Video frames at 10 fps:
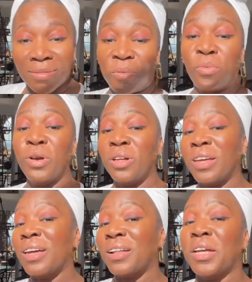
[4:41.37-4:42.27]
We'll
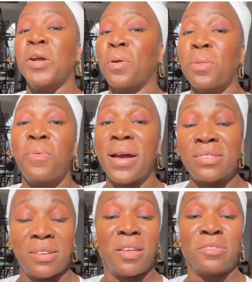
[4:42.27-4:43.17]
get clear on the
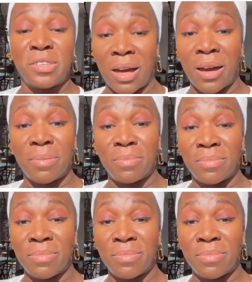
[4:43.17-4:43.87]
rest another time.